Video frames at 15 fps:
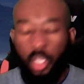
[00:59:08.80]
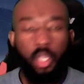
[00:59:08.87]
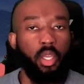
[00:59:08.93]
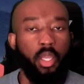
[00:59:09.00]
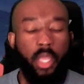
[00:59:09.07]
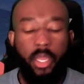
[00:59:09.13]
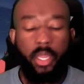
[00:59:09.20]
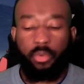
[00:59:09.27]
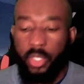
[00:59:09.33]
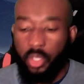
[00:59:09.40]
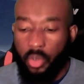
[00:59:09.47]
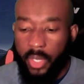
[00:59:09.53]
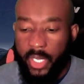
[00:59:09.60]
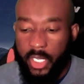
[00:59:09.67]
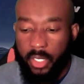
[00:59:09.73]
And we
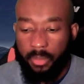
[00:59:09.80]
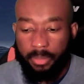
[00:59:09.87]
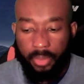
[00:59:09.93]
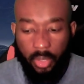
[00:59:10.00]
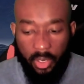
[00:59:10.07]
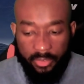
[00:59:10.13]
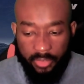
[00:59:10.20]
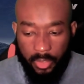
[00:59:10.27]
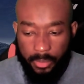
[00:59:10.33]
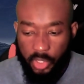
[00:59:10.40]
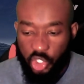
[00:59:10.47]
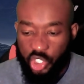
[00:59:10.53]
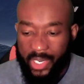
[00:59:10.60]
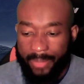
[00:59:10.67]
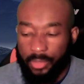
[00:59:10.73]
go in Proverbs
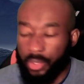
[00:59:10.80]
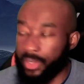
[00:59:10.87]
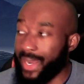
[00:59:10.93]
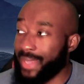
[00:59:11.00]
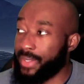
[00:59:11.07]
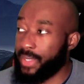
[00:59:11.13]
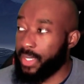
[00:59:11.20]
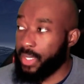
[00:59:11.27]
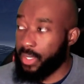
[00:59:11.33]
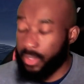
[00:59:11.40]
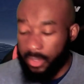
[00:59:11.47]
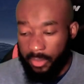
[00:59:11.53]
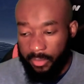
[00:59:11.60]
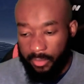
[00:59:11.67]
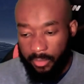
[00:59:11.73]
chapter 19,
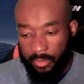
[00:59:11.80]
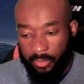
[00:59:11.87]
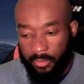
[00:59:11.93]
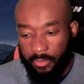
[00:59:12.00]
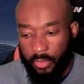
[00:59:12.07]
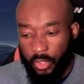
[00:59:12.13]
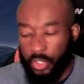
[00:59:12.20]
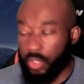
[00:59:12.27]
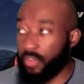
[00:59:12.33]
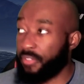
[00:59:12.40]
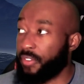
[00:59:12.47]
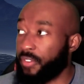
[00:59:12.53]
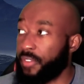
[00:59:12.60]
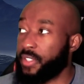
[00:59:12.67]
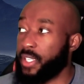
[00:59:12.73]
verse
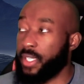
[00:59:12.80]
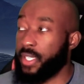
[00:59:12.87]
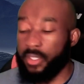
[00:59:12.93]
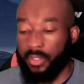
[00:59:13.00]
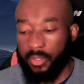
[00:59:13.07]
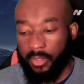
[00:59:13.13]
15.